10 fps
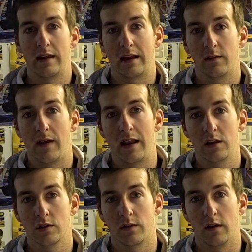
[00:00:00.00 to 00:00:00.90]
Take
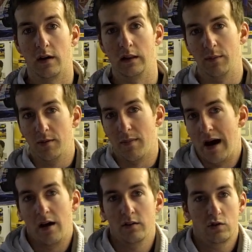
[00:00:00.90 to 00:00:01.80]
advantage of the unlimited
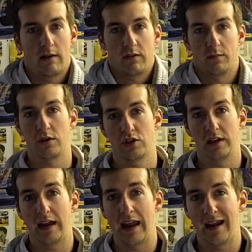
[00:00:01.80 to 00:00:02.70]
miles, drive as much as
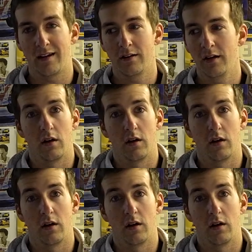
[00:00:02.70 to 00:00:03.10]
you can.